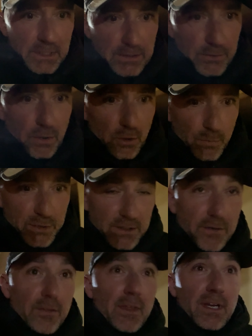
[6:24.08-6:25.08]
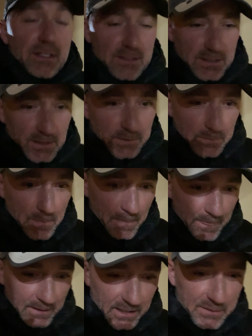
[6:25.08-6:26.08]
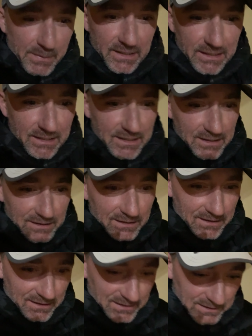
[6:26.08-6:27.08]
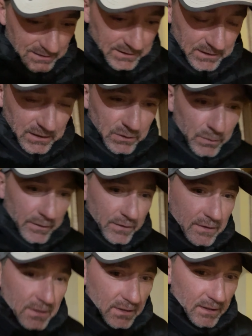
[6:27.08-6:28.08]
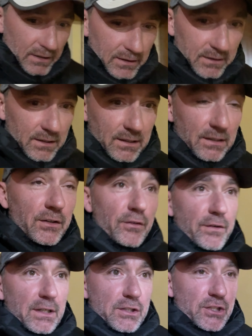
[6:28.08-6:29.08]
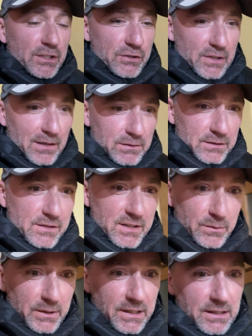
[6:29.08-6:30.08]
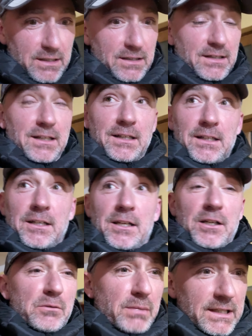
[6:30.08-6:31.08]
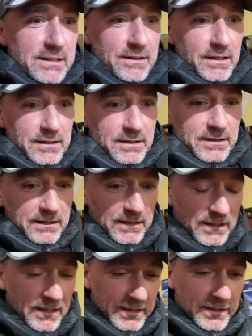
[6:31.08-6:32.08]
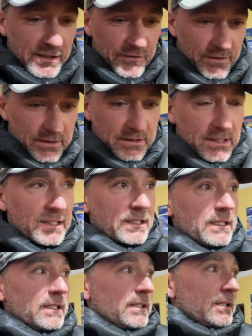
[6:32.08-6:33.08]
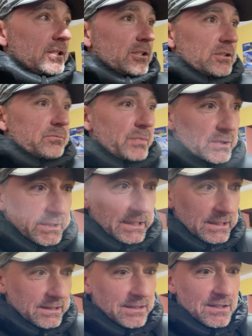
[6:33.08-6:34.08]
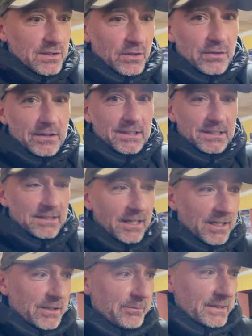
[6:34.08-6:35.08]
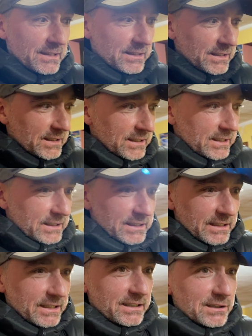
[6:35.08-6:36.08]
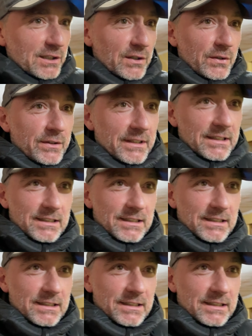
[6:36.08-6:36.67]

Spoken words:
had hoped that I'd be eating with the French travelers that were here, but they're in a different building, so I'm eating alone.